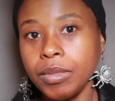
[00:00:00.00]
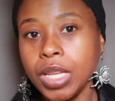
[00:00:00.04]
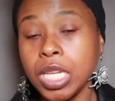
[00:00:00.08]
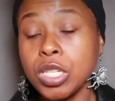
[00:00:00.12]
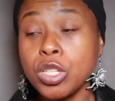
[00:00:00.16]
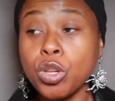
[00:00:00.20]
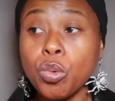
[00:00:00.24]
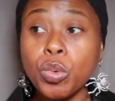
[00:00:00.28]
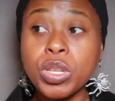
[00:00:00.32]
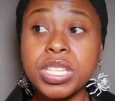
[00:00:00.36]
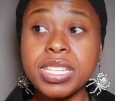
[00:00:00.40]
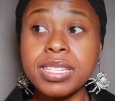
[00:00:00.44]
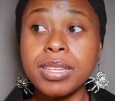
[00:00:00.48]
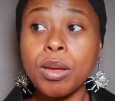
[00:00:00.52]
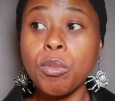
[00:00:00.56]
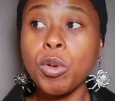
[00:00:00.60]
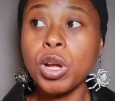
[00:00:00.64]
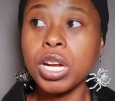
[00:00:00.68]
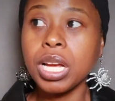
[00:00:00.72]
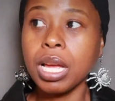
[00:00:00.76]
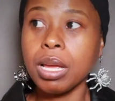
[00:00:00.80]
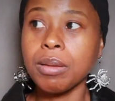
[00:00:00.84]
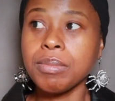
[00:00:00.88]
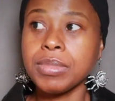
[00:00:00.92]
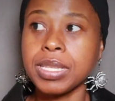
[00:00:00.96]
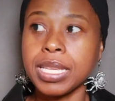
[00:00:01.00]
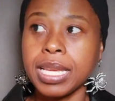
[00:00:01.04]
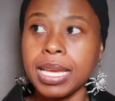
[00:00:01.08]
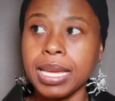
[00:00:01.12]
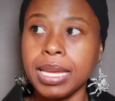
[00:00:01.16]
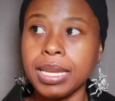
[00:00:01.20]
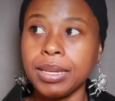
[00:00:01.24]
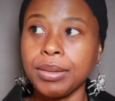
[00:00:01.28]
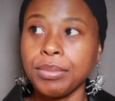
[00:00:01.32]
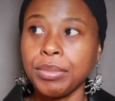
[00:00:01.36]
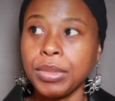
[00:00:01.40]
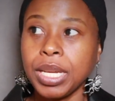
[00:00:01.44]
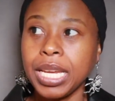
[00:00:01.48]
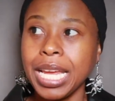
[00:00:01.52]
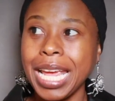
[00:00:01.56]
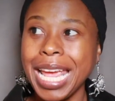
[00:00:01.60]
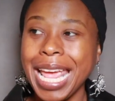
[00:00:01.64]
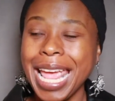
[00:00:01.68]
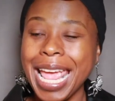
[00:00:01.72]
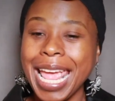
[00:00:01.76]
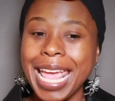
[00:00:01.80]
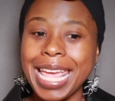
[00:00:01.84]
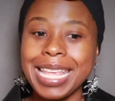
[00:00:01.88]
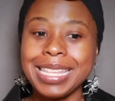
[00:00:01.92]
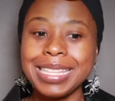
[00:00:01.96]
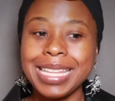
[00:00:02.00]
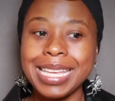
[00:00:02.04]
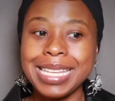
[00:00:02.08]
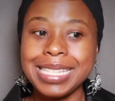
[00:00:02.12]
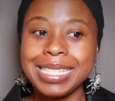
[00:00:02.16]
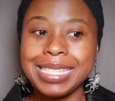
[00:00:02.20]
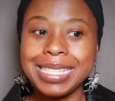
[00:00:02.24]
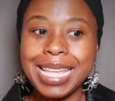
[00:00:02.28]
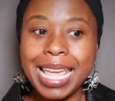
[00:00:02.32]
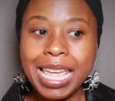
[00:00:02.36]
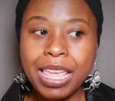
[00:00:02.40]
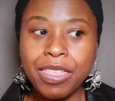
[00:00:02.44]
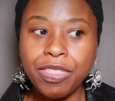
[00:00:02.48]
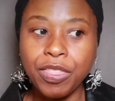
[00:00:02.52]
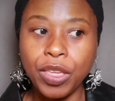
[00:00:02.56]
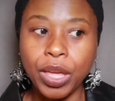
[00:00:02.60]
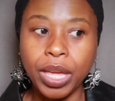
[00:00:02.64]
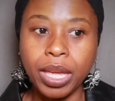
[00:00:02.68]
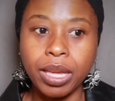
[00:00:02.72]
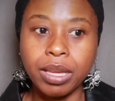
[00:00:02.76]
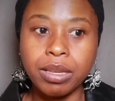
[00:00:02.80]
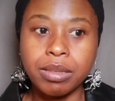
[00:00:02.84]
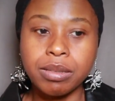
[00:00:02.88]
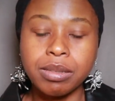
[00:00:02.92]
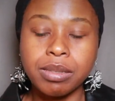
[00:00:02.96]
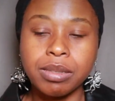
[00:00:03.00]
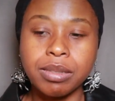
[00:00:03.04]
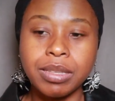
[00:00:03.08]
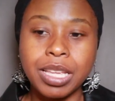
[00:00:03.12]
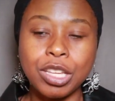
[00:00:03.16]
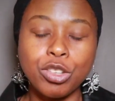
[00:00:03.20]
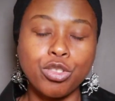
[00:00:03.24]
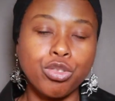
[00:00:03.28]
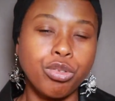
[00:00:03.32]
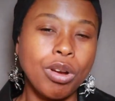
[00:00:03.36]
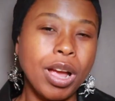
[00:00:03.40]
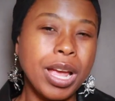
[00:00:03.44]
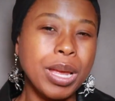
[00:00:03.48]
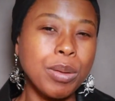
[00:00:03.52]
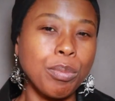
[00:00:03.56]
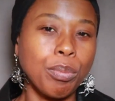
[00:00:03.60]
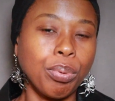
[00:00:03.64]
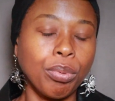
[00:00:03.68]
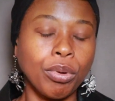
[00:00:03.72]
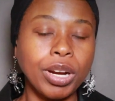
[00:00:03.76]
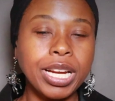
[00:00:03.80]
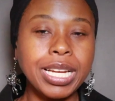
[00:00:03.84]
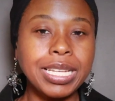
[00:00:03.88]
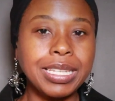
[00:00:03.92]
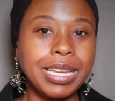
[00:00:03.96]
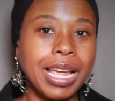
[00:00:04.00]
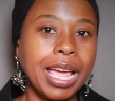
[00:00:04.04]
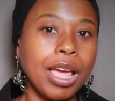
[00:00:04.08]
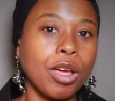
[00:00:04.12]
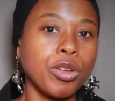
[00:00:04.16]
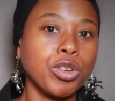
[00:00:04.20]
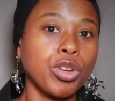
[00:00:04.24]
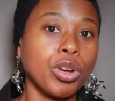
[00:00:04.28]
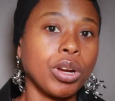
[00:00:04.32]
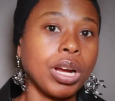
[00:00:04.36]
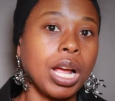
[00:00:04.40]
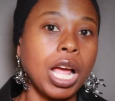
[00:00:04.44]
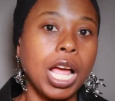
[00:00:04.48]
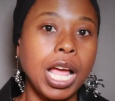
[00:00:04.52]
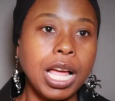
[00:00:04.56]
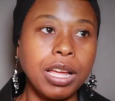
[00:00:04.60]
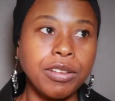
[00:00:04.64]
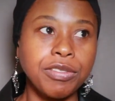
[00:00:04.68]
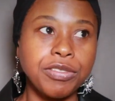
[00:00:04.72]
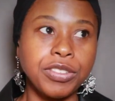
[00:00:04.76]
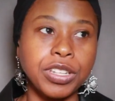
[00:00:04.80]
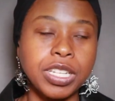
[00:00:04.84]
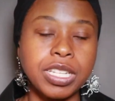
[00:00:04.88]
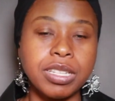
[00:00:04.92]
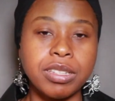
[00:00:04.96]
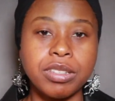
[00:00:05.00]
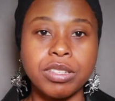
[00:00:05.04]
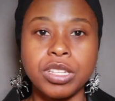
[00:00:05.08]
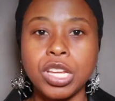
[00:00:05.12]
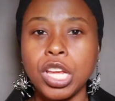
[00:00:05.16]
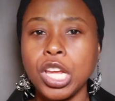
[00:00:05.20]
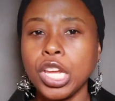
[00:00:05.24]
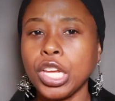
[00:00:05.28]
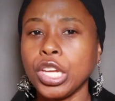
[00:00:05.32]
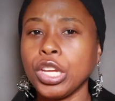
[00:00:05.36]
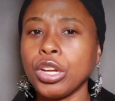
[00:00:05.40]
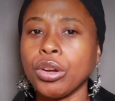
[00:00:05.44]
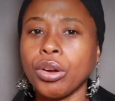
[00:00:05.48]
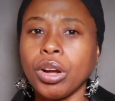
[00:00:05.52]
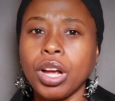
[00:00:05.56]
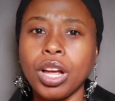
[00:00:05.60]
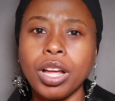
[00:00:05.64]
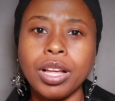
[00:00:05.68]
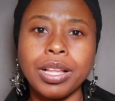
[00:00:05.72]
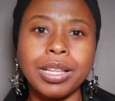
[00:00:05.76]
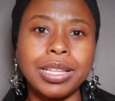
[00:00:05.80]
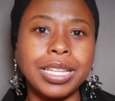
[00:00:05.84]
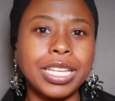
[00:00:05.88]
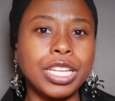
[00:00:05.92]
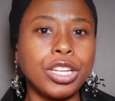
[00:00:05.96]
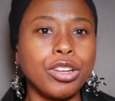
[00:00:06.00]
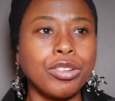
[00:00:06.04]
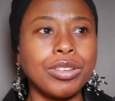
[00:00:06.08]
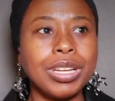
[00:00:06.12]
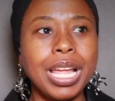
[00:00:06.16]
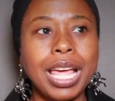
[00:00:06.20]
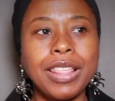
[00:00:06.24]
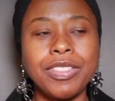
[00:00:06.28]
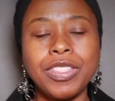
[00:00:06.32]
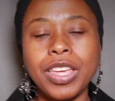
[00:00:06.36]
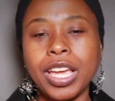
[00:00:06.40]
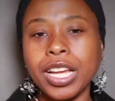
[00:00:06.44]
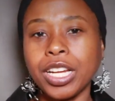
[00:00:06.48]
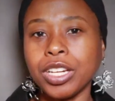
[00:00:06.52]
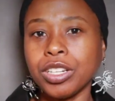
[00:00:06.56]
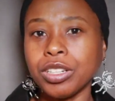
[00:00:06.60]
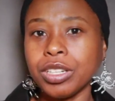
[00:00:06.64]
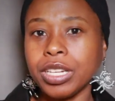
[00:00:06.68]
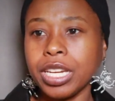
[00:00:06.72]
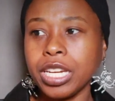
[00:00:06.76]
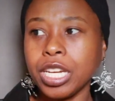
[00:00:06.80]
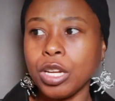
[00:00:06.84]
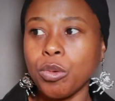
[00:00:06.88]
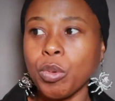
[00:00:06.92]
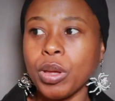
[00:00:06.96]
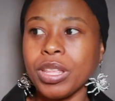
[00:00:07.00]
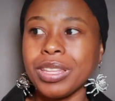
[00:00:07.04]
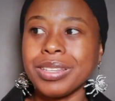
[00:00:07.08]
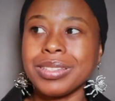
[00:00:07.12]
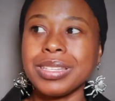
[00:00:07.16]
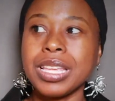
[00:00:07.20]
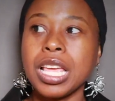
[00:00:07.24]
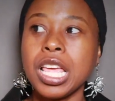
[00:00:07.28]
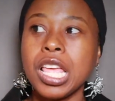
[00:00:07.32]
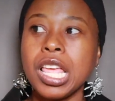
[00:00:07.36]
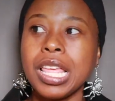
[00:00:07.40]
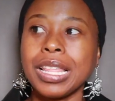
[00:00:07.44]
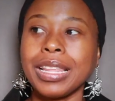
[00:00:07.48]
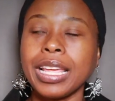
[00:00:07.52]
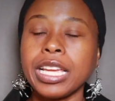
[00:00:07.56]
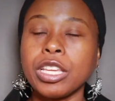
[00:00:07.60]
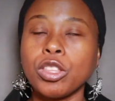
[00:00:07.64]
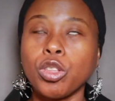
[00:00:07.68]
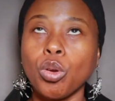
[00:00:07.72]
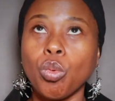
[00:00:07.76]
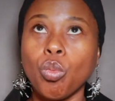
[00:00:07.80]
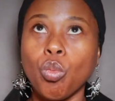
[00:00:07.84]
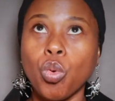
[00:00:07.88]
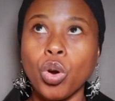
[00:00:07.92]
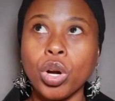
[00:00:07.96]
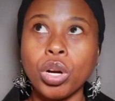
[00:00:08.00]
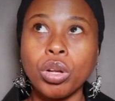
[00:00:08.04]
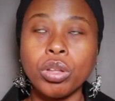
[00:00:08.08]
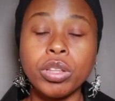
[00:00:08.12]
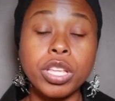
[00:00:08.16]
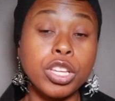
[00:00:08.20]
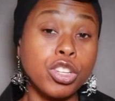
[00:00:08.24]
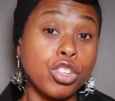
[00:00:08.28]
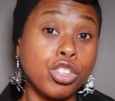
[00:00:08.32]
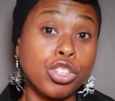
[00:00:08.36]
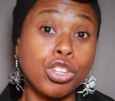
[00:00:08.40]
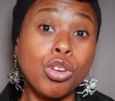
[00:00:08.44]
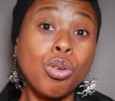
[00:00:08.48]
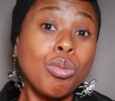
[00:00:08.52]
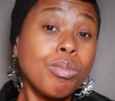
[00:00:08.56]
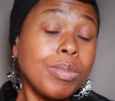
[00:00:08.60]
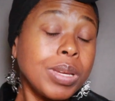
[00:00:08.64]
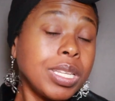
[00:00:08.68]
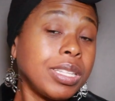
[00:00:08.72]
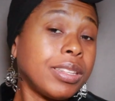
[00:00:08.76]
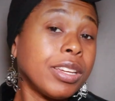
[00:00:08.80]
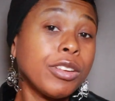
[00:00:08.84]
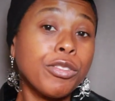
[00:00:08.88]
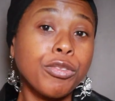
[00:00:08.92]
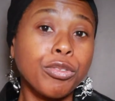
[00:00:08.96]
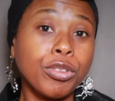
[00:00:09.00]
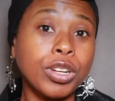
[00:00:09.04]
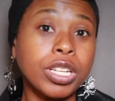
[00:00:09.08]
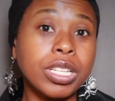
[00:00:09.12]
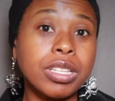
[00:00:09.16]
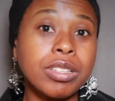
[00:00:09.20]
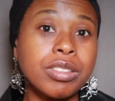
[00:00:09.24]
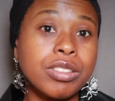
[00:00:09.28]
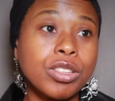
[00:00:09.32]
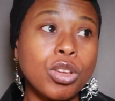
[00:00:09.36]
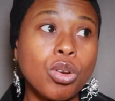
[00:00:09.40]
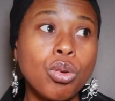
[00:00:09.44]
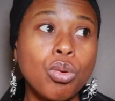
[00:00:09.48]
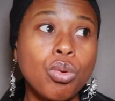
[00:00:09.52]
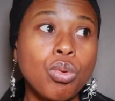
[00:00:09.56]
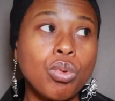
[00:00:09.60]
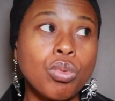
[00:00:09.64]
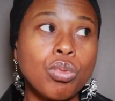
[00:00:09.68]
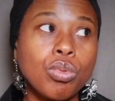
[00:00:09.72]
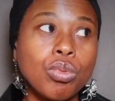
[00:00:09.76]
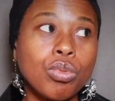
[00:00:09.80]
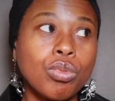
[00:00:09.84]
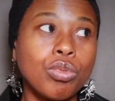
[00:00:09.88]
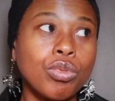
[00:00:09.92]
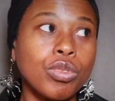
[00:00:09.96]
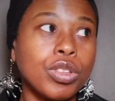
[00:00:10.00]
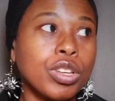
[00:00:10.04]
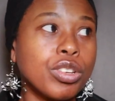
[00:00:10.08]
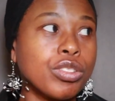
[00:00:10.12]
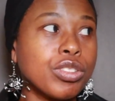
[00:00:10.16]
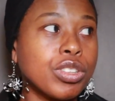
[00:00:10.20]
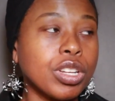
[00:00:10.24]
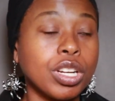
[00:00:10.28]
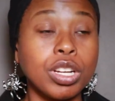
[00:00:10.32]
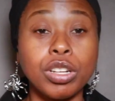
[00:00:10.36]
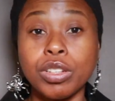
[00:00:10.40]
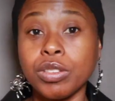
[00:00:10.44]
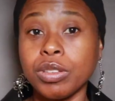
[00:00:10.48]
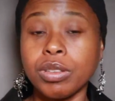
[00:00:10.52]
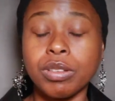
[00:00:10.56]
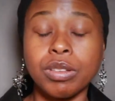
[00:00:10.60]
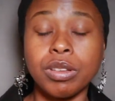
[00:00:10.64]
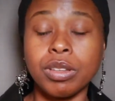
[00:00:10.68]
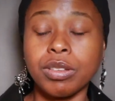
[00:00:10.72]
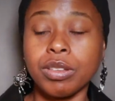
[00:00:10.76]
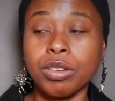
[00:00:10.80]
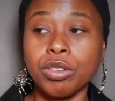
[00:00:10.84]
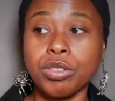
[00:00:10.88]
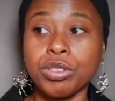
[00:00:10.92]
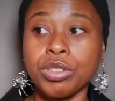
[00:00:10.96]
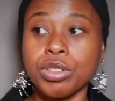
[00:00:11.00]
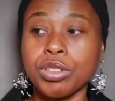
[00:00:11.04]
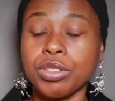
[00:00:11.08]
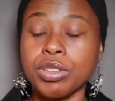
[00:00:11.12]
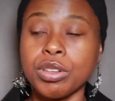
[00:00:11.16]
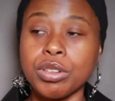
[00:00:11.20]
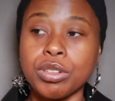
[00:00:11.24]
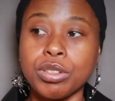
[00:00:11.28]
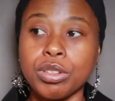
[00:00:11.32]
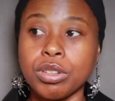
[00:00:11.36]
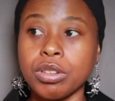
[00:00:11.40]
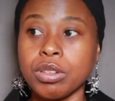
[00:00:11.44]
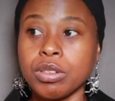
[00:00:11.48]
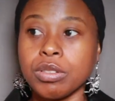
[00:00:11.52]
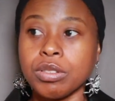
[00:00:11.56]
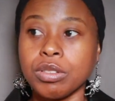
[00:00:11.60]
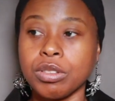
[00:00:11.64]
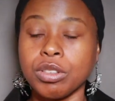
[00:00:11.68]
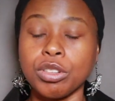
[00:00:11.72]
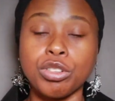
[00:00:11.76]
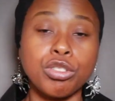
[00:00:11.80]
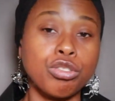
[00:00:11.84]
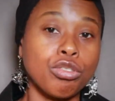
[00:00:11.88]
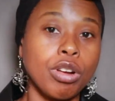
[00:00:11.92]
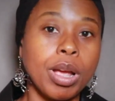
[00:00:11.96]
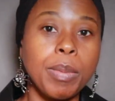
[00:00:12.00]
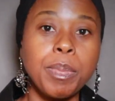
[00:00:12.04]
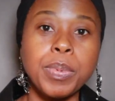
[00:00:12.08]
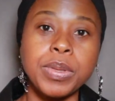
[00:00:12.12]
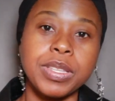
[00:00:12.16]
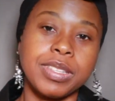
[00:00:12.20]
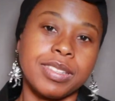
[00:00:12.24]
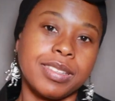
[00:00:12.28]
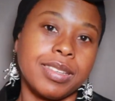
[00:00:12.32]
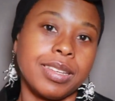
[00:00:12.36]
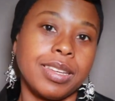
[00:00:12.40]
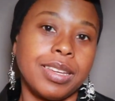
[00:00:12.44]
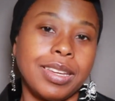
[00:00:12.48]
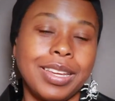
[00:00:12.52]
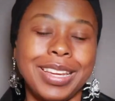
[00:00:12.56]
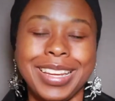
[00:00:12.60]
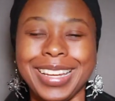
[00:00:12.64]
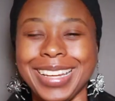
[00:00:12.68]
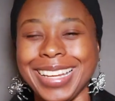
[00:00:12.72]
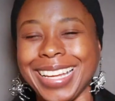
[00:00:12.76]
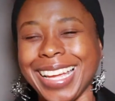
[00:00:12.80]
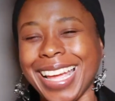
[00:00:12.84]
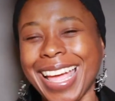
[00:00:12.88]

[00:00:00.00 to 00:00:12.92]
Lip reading: So when someone comes in and they say things that try and break down your confidence, you're ugly, you're not that good anyways, like the world has shown me different. So there's a discrepancy.